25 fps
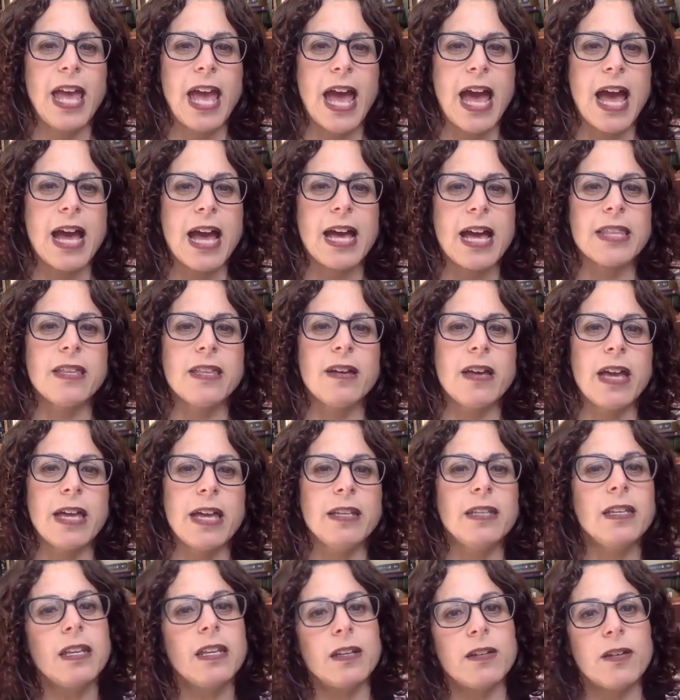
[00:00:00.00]
Uh, that,
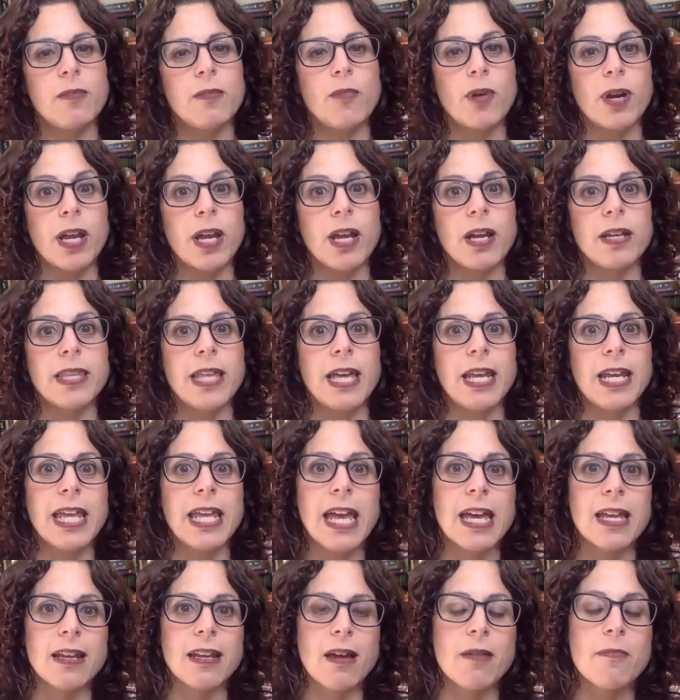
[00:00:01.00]
and you know, I'm working on that
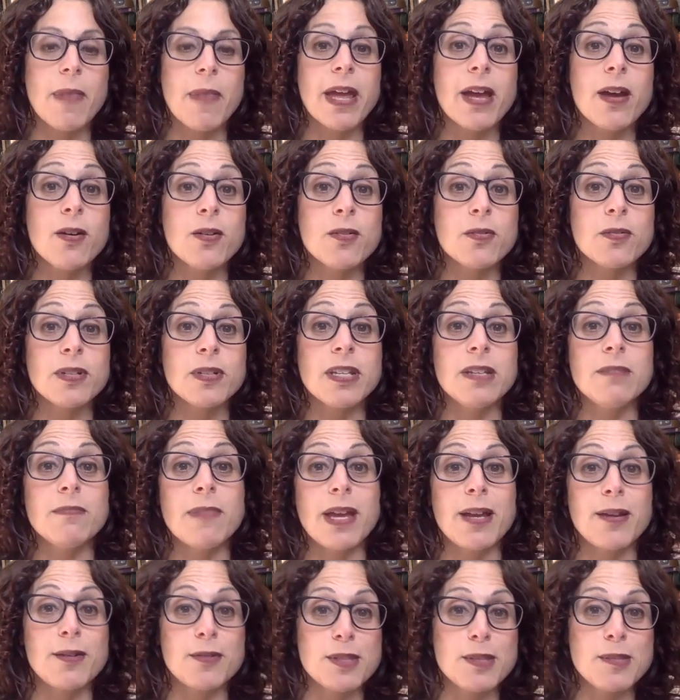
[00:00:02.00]
again on my own in
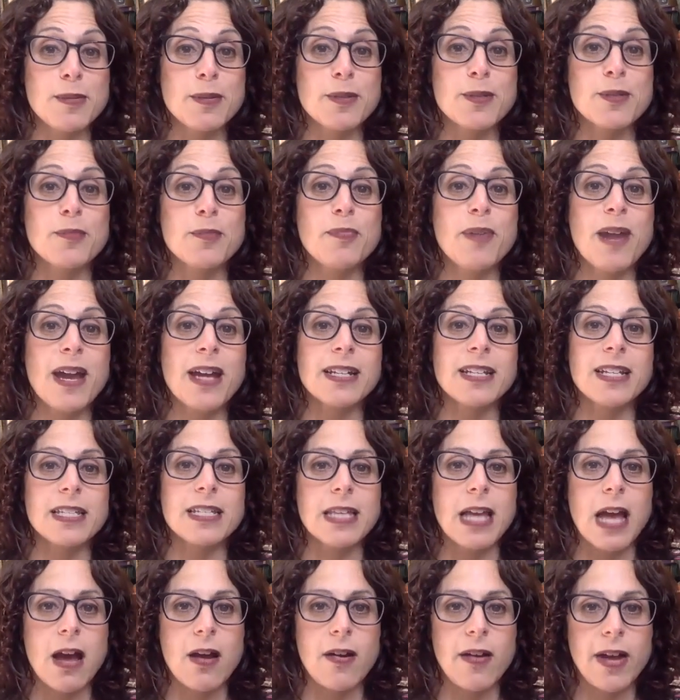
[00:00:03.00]
my own spiritual practice,
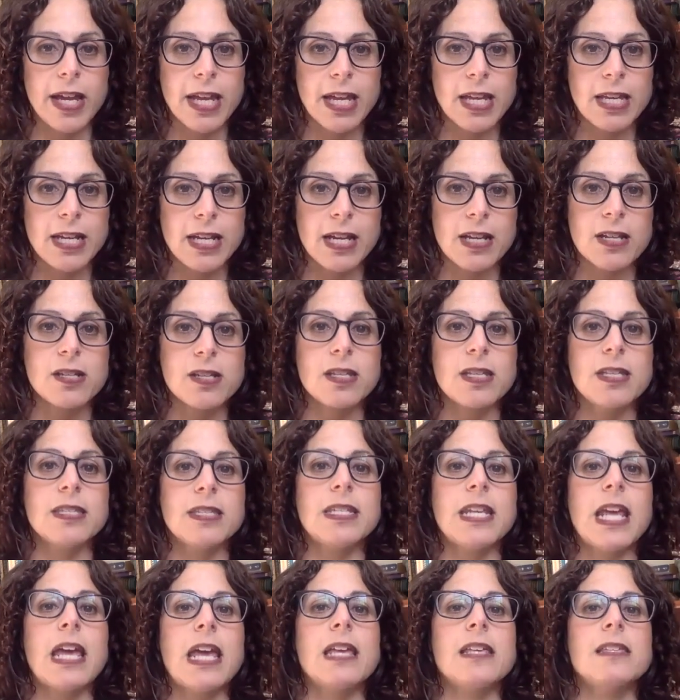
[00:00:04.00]
how I can actually
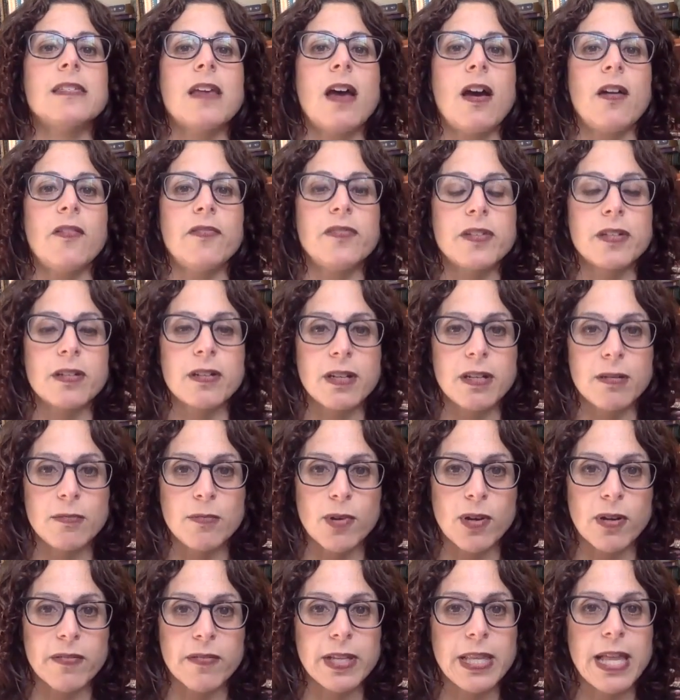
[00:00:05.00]
stay softer and
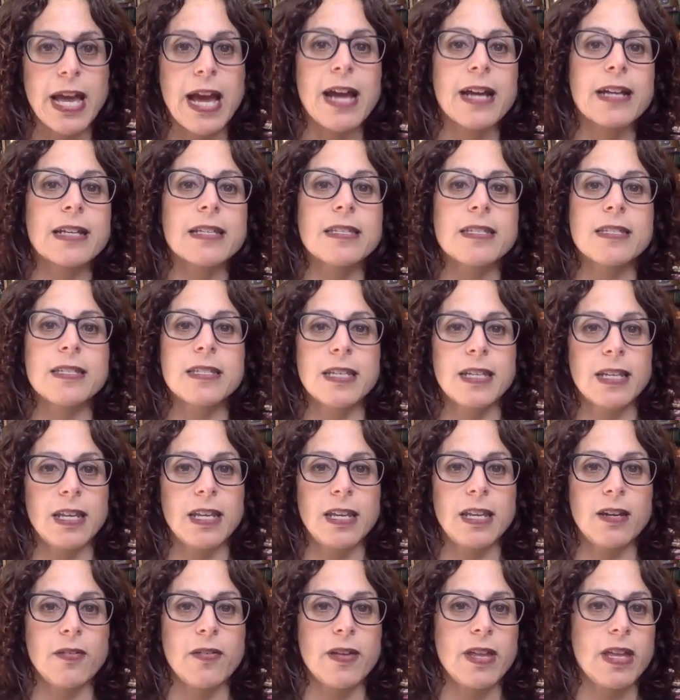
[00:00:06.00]
more relaxed.
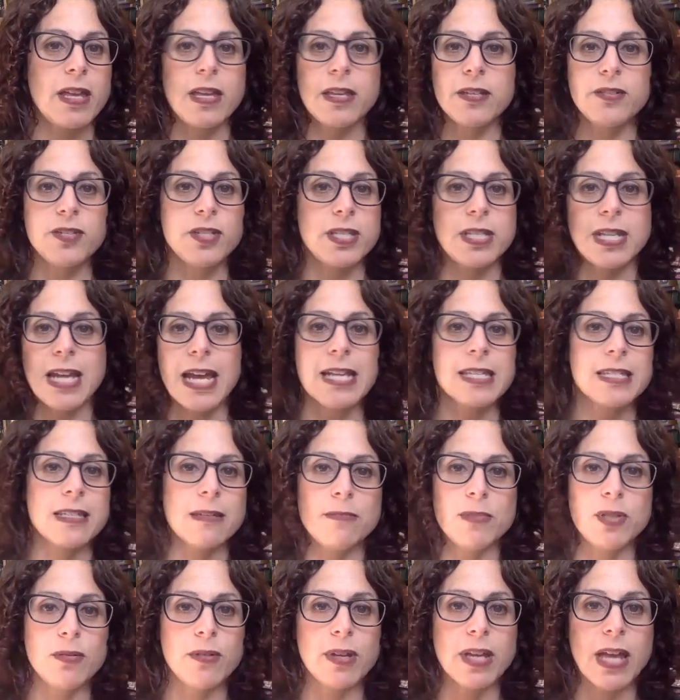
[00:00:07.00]
Yeah. You know, just as
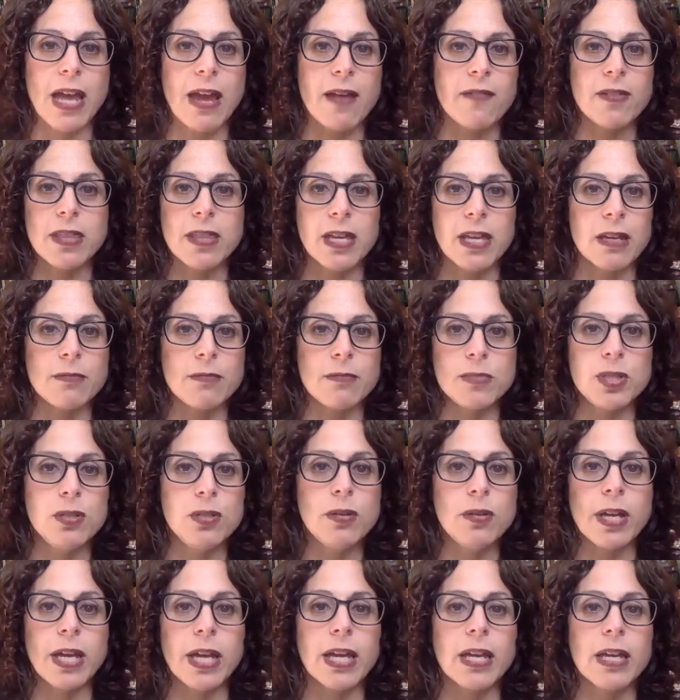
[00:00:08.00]
I'm doing everything I'm
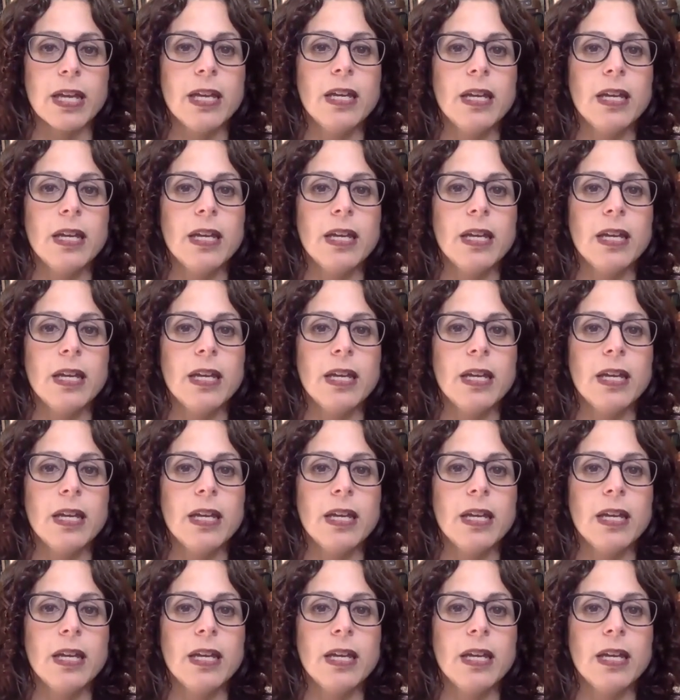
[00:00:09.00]
doing.